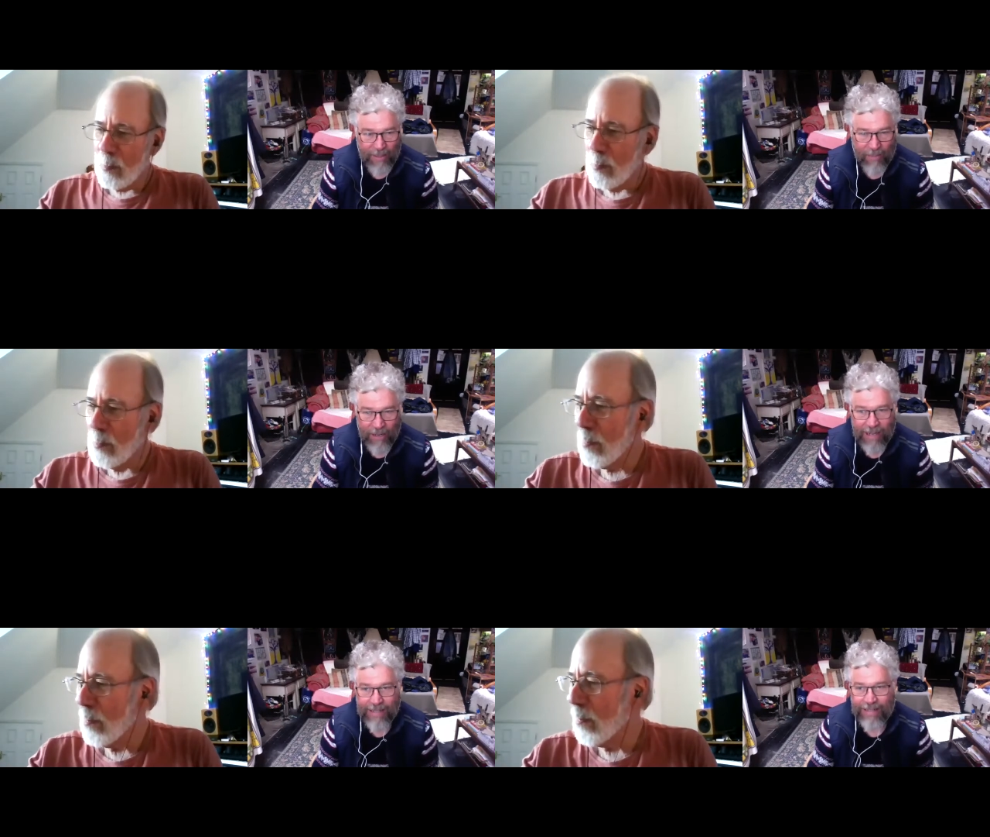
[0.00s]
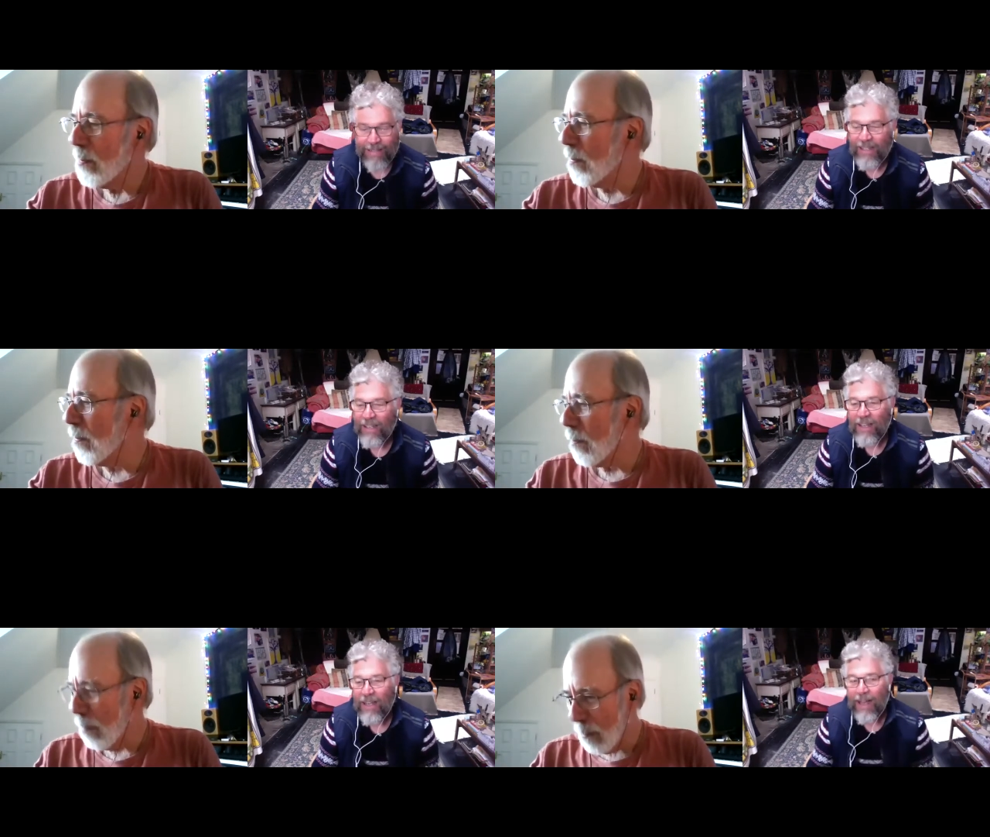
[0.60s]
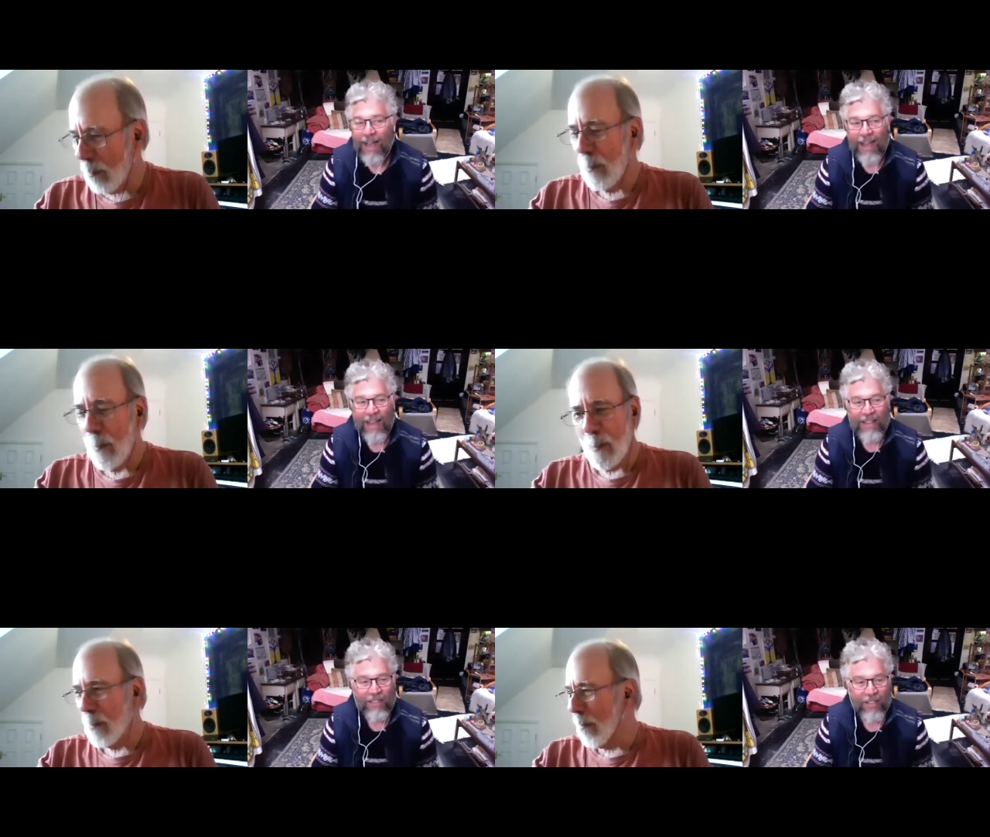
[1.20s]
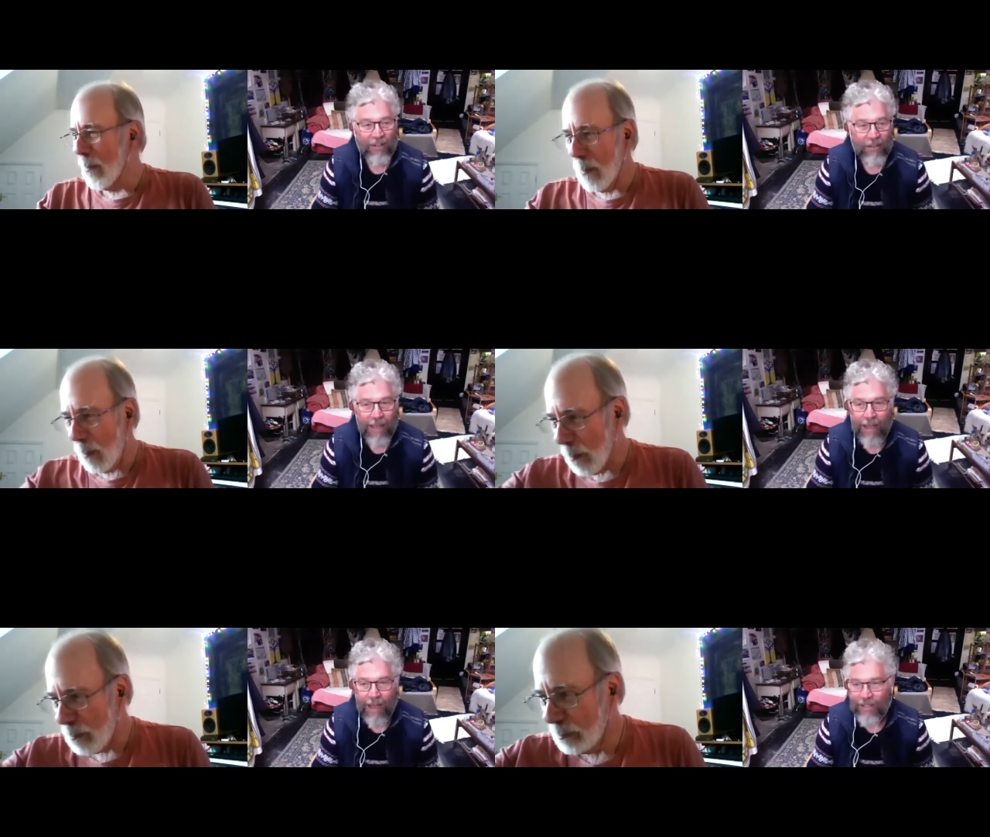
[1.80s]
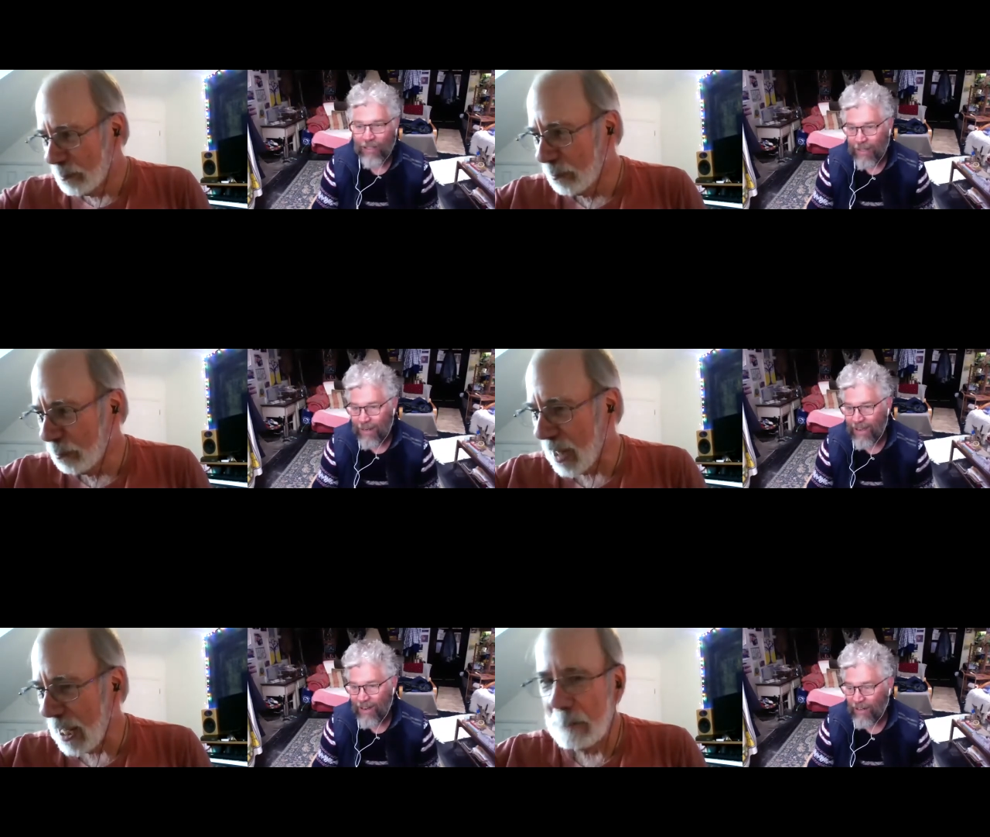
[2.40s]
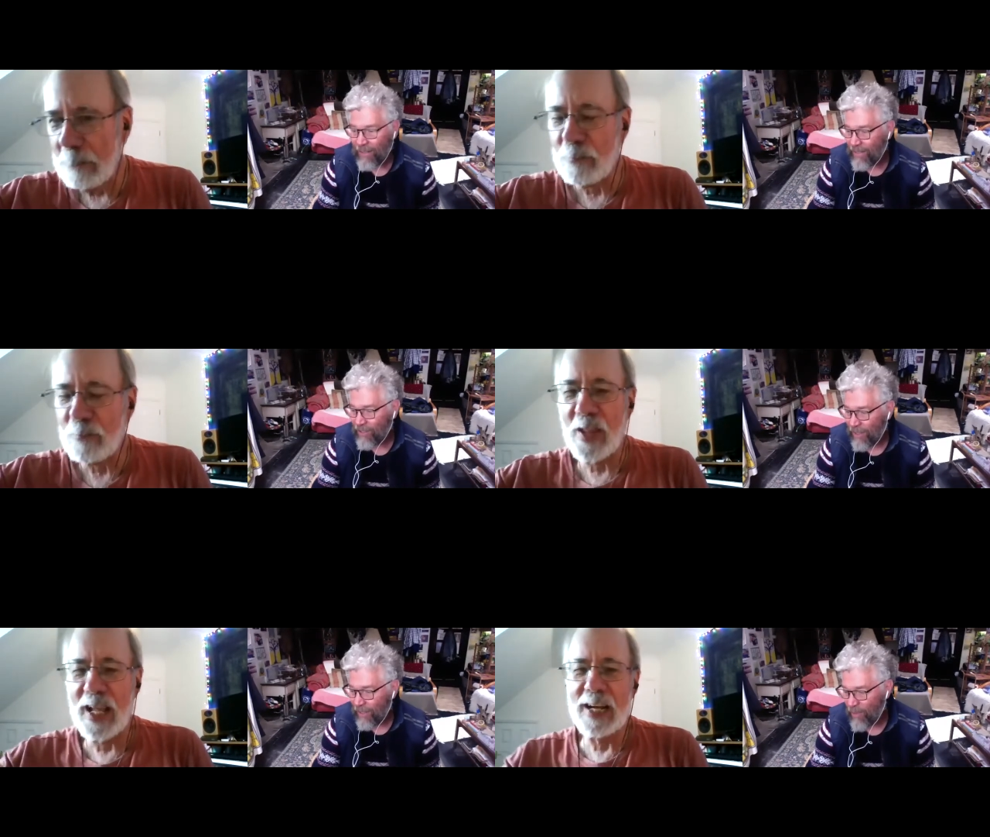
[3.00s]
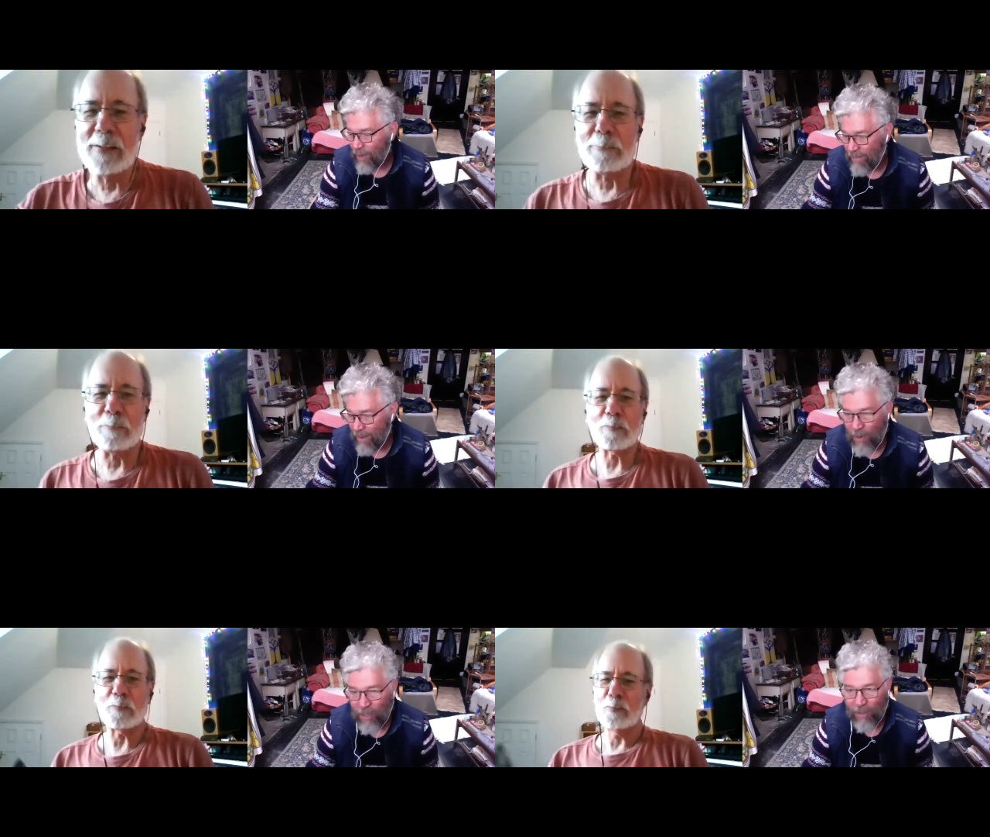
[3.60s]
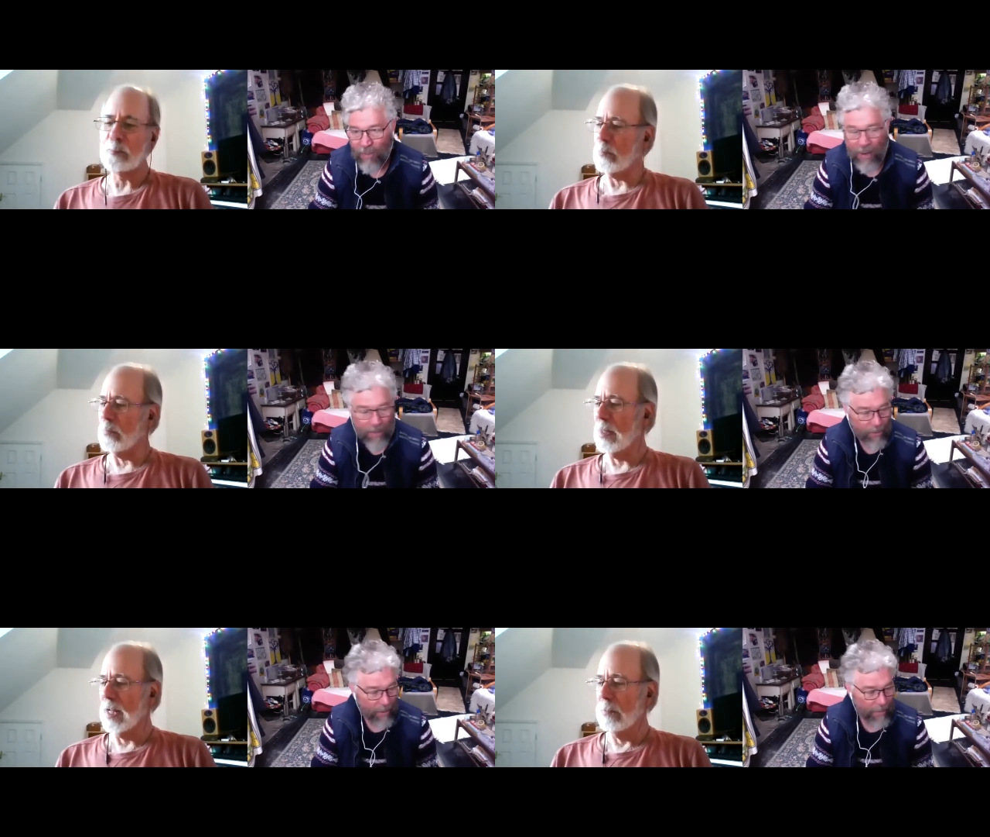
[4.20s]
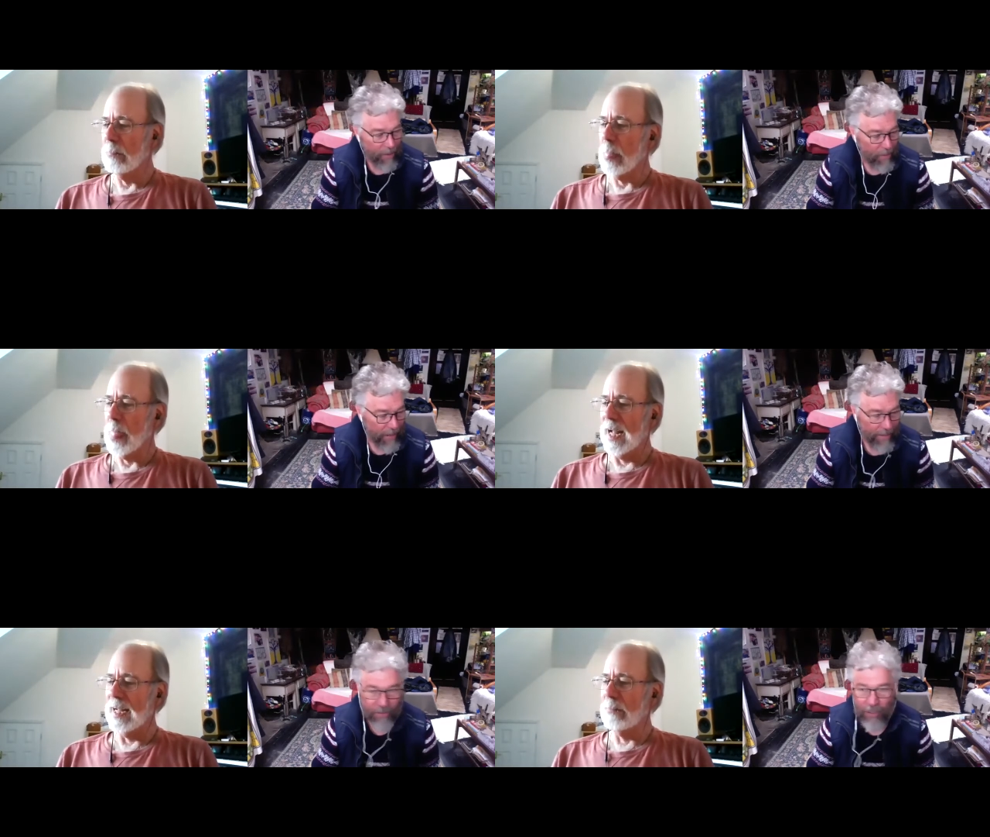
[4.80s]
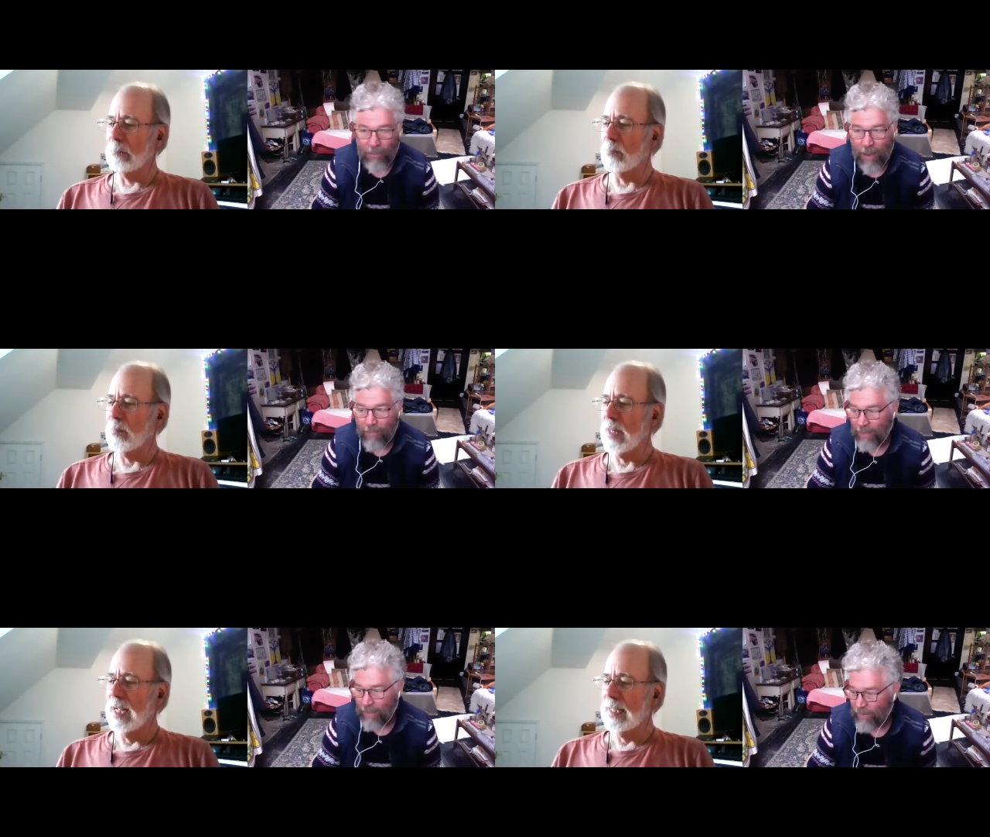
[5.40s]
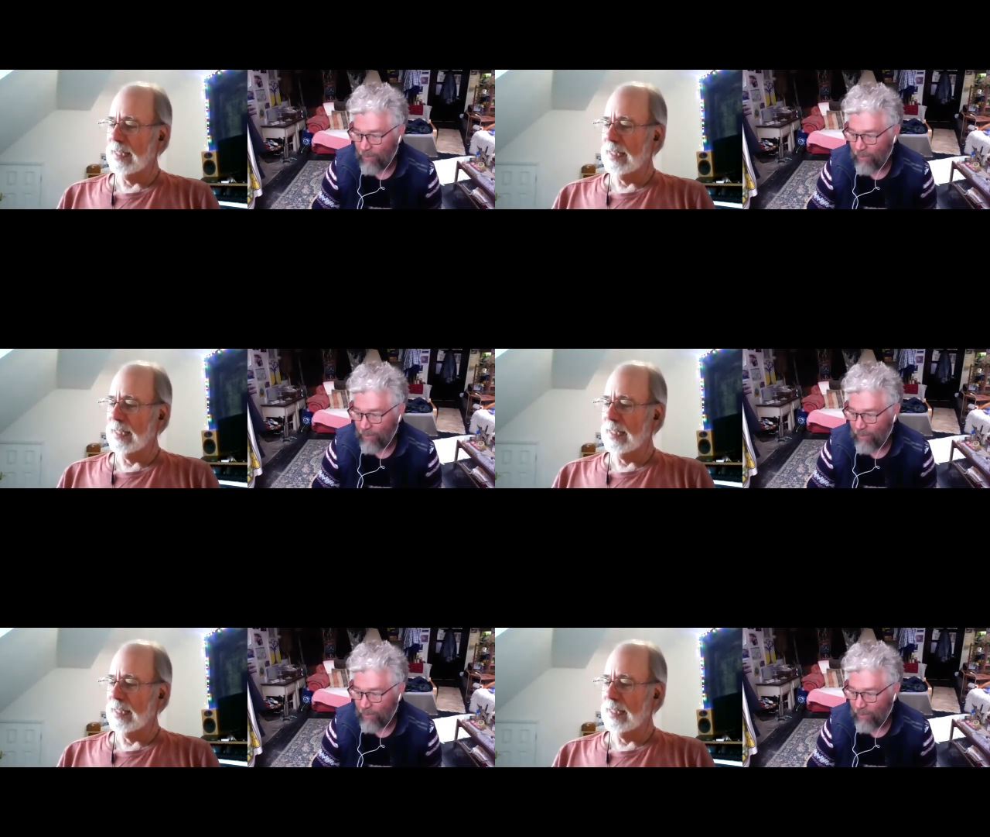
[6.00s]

Speaker 1: the prize. Uh, so yeah, Isaac and I are, he's celebrating my Mercury retrograde moment. I was just mopping up the